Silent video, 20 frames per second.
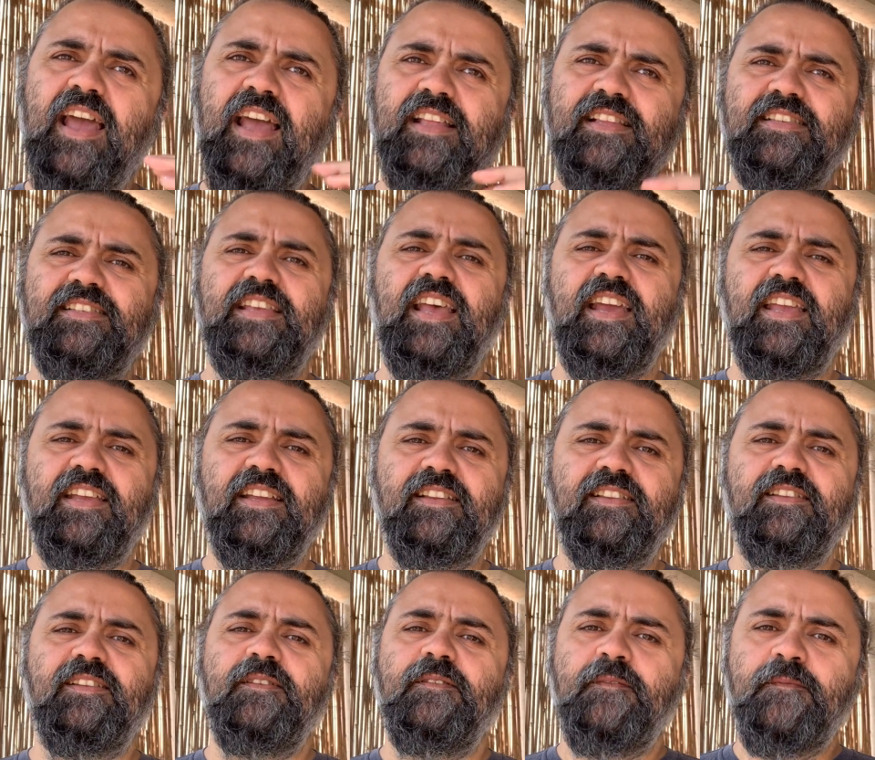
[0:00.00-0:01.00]
And second,
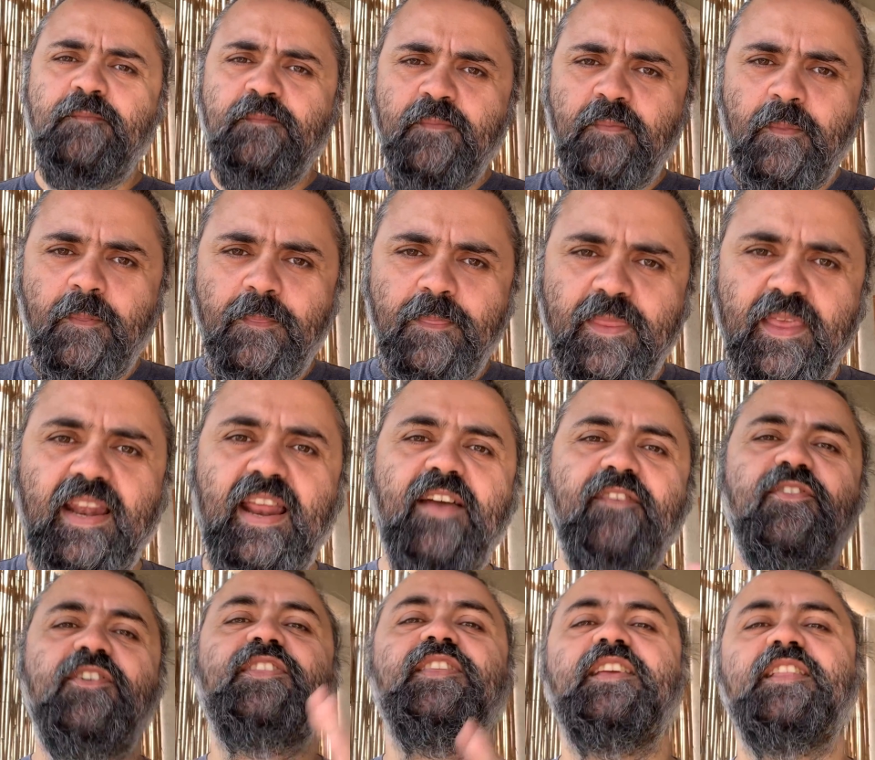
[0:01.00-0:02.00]
that
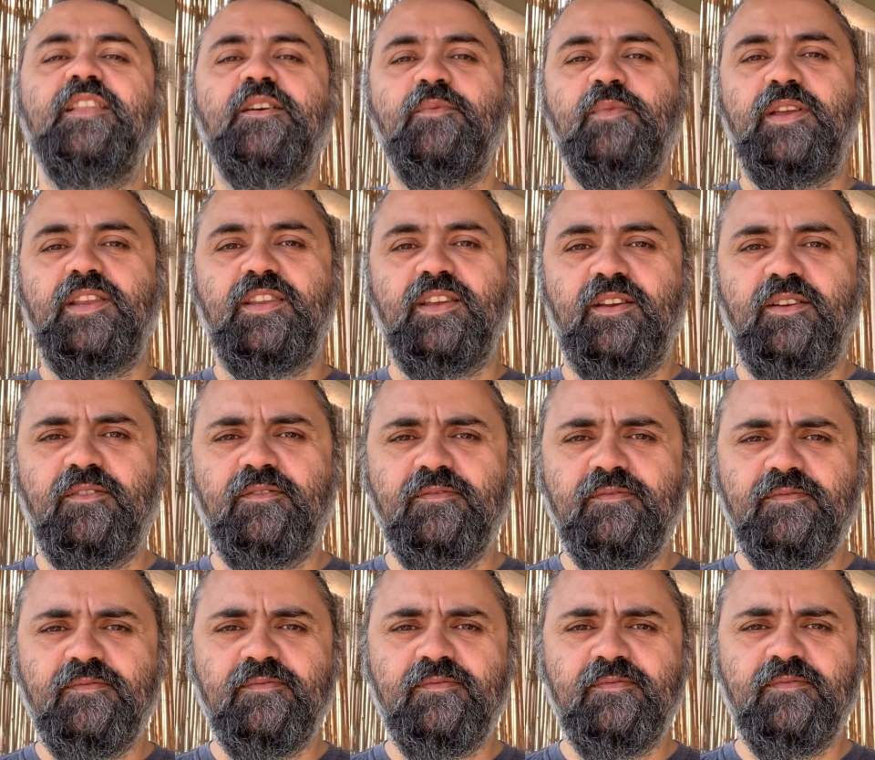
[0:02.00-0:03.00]
everything that we do
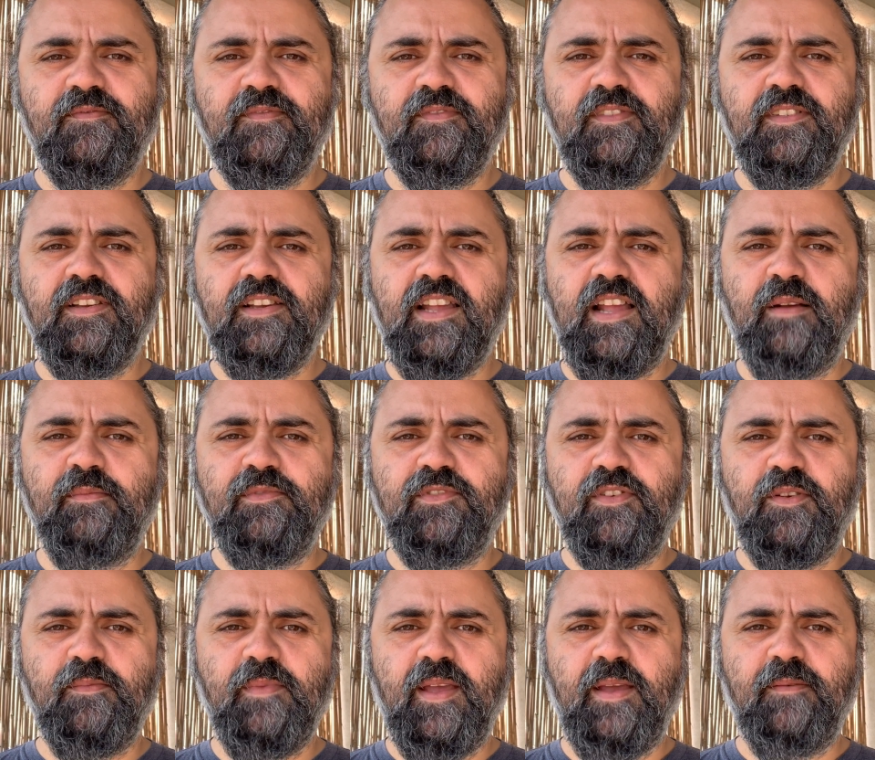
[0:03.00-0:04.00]
comes
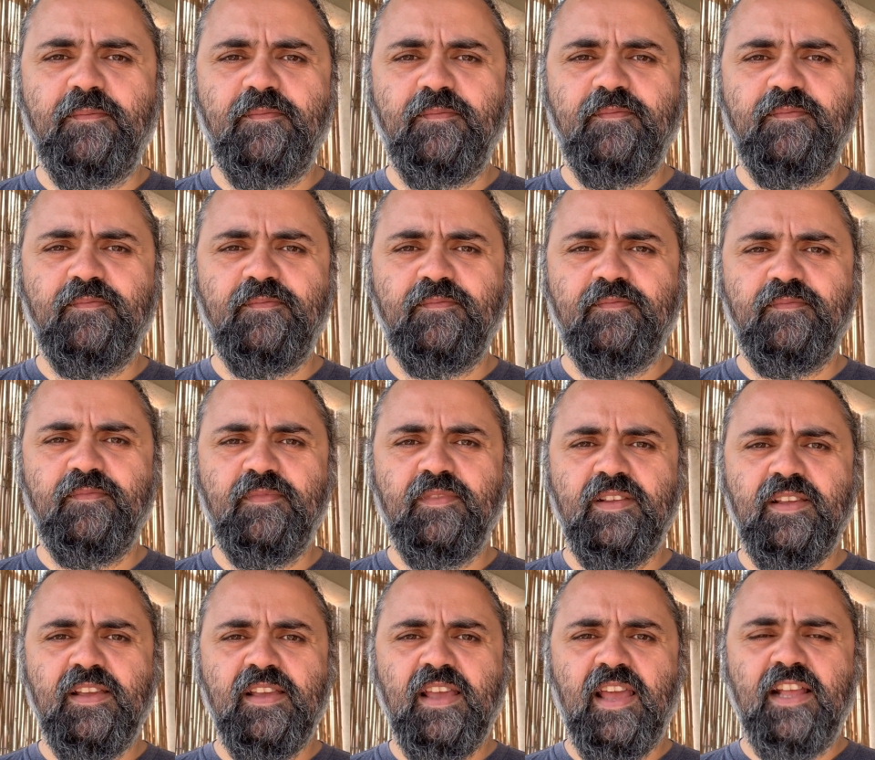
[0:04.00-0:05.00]
from him.
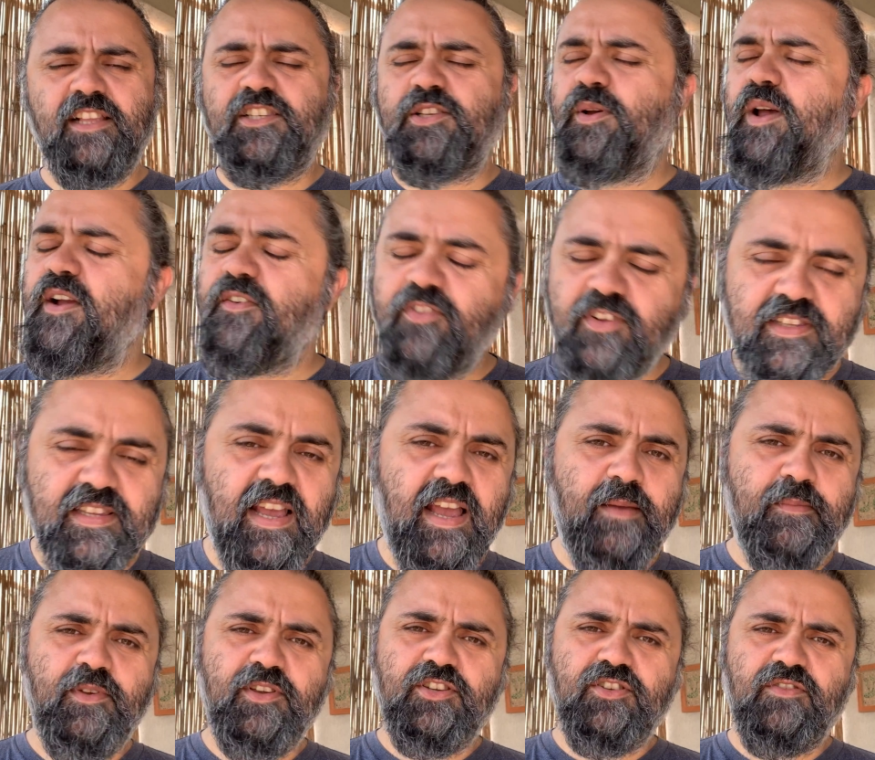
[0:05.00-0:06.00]
And so every
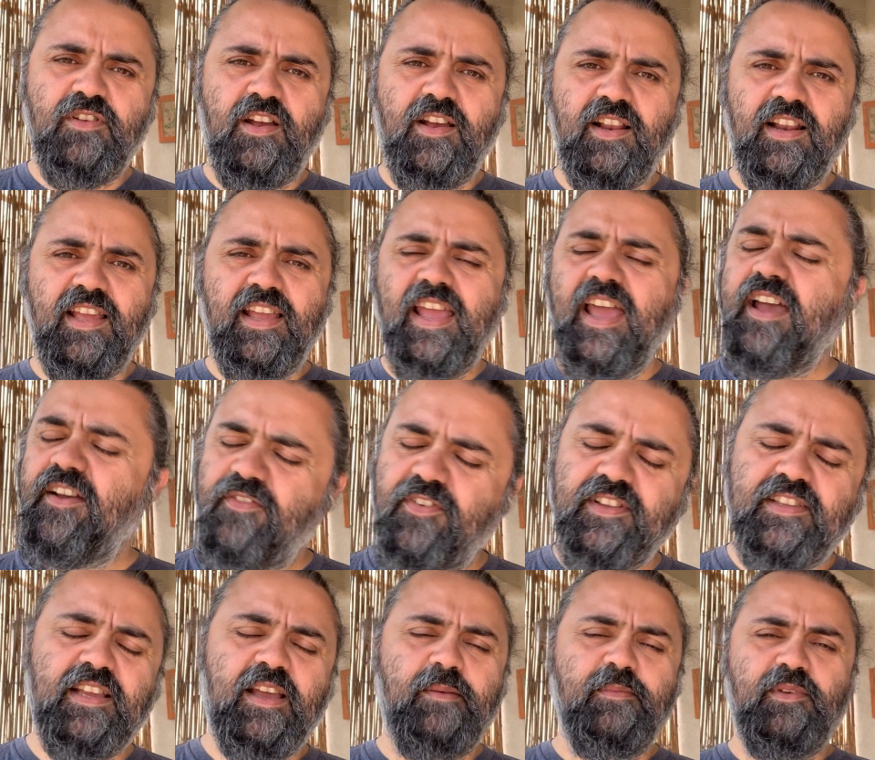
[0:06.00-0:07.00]
time you're struggling, every
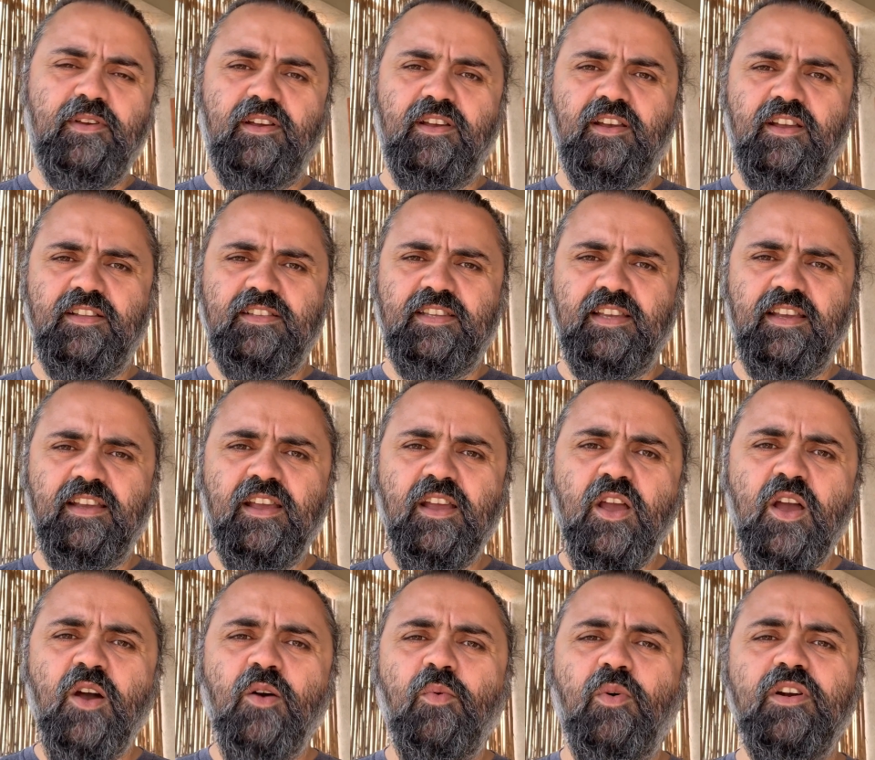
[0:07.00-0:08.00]
time you're hurting,
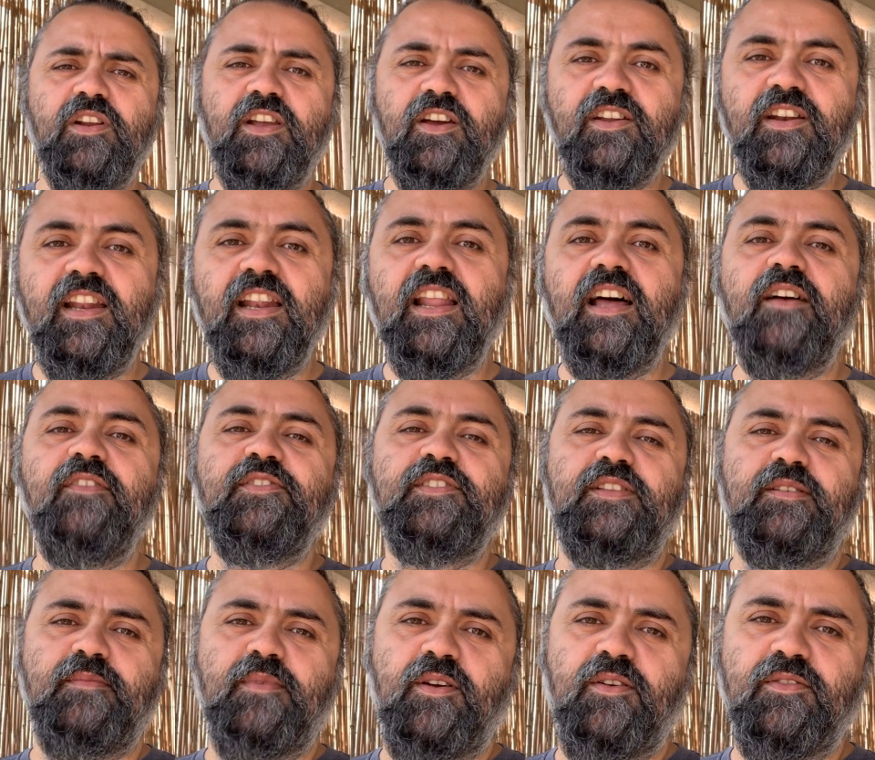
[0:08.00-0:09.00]
what God loves
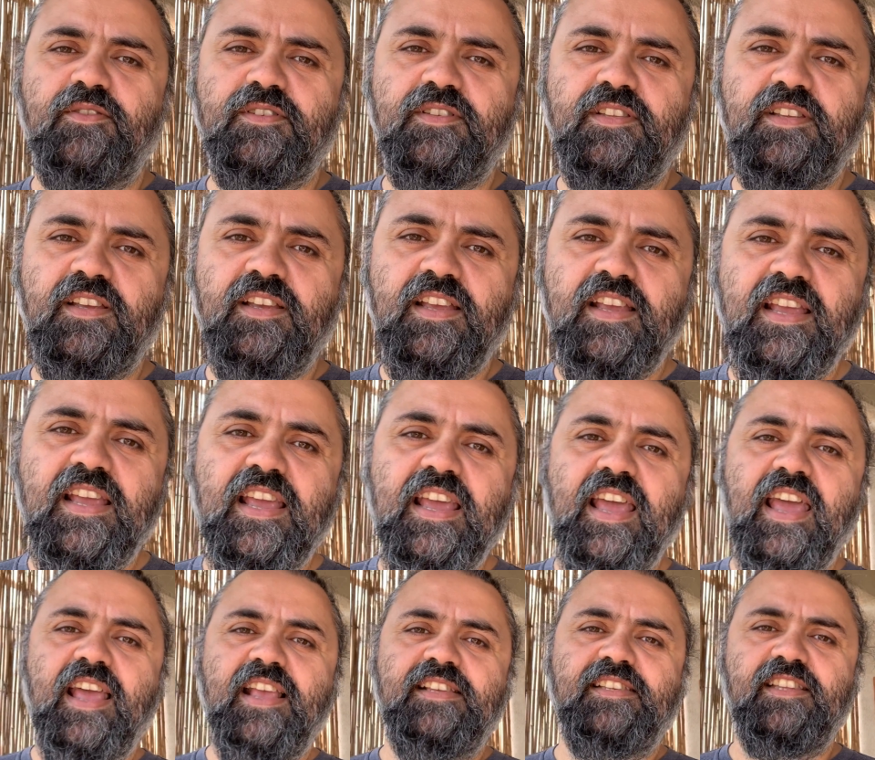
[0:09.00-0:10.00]
the most
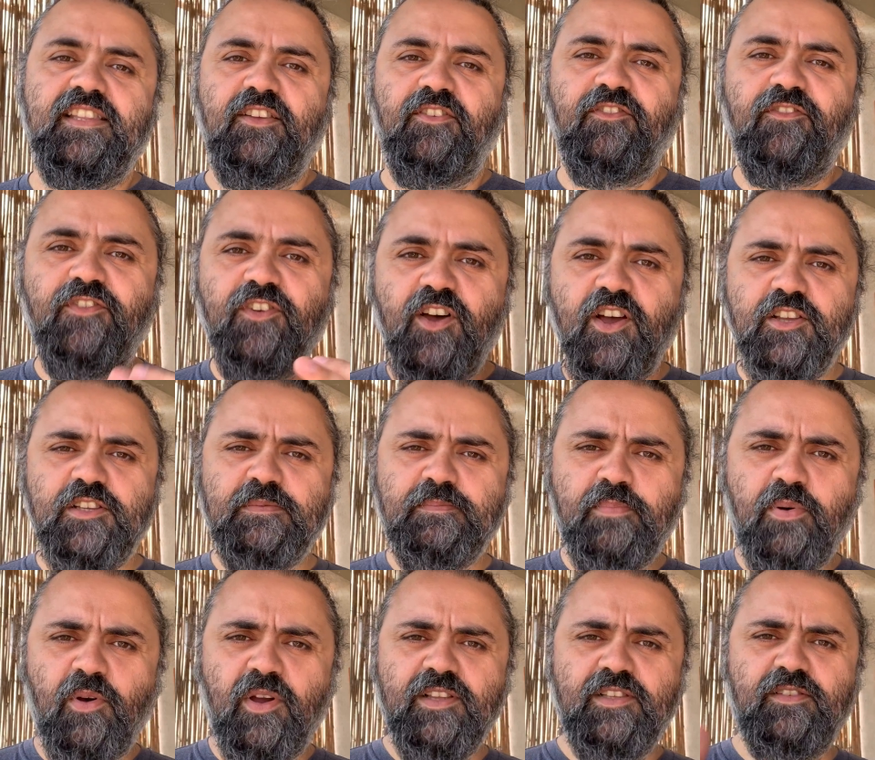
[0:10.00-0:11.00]
is that the first
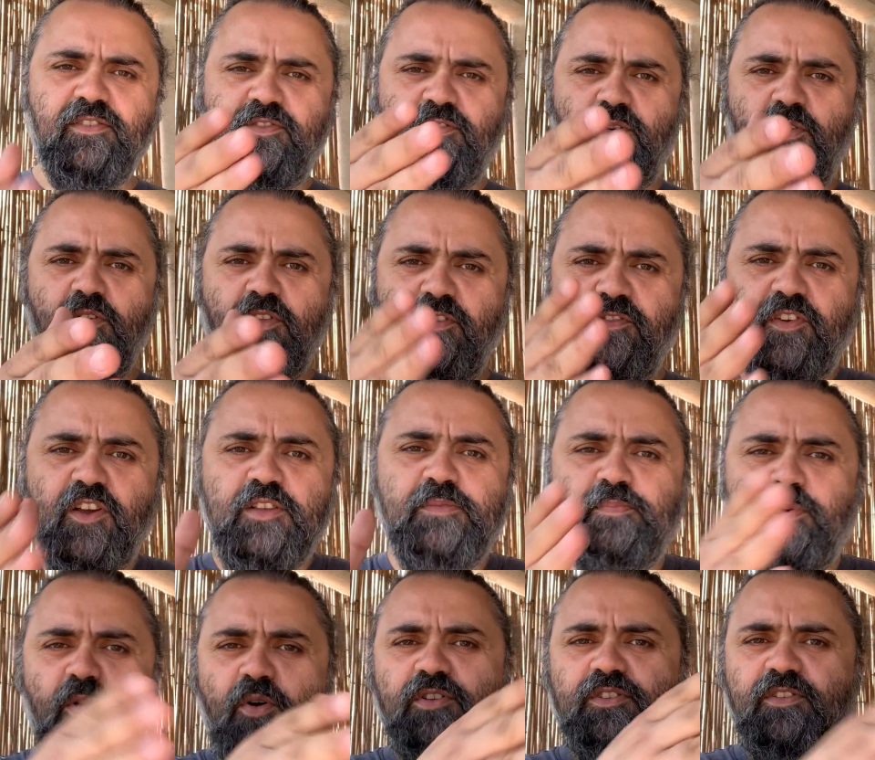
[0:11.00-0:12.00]
point of call, the first
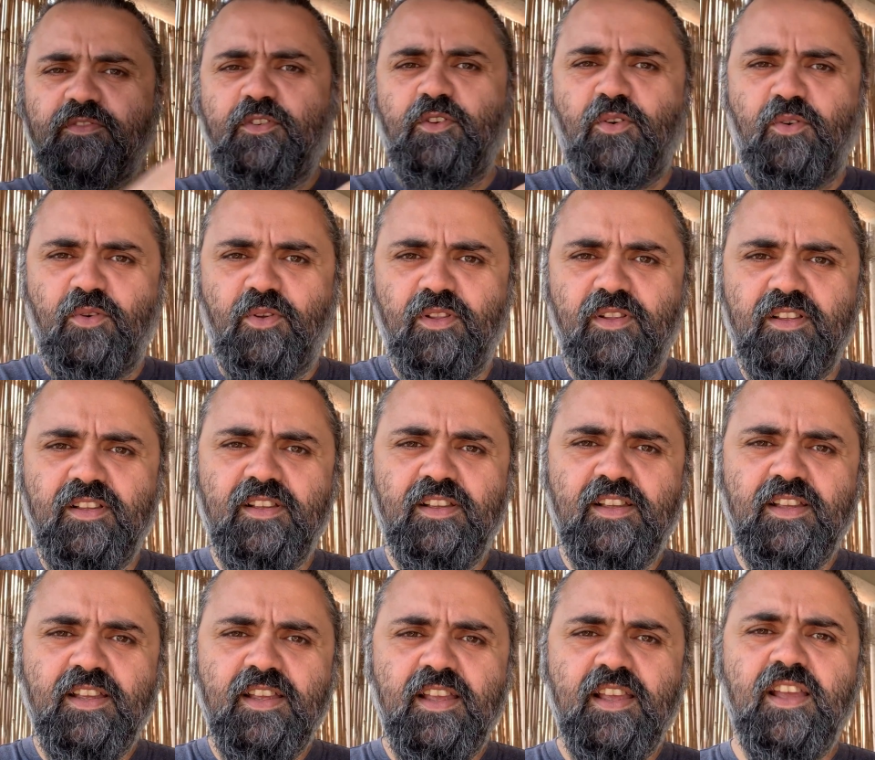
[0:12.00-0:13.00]
port of call
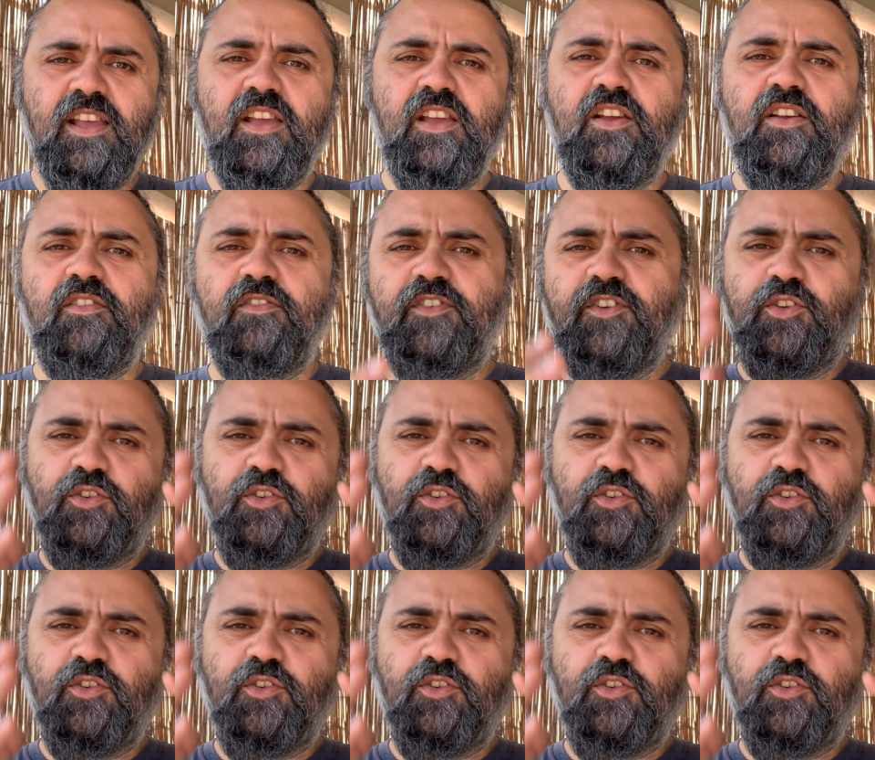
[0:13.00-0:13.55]
for